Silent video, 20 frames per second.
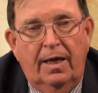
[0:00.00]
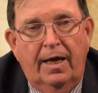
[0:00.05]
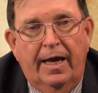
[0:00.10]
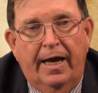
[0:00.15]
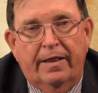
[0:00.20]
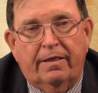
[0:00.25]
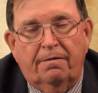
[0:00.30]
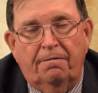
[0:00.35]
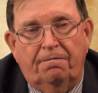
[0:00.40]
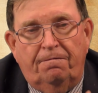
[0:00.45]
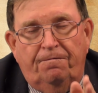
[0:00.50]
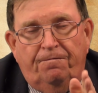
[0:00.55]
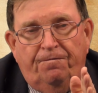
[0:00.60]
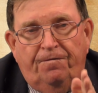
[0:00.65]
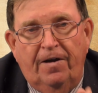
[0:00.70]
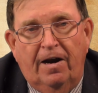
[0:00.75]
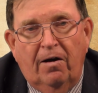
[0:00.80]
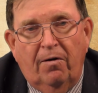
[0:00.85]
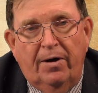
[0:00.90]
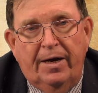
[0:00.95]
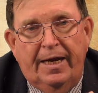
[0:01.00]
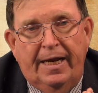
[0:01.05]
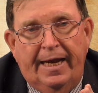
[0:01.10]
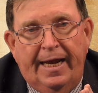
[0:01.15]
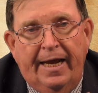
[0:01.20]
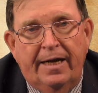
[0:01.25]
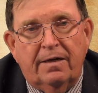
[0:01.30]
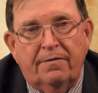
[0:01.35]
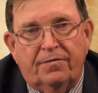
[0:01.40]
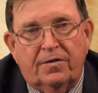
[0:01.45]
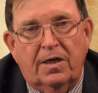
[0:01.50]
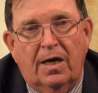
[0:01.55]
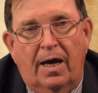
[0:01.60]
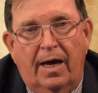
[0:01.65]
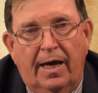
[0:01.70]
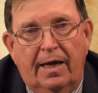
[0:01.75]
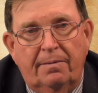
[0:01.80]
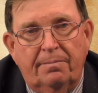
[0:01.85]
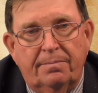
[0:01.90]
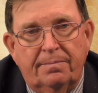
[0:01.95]
at the very end of
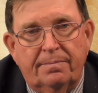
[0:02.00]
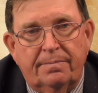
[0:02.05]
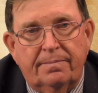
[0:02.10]
time.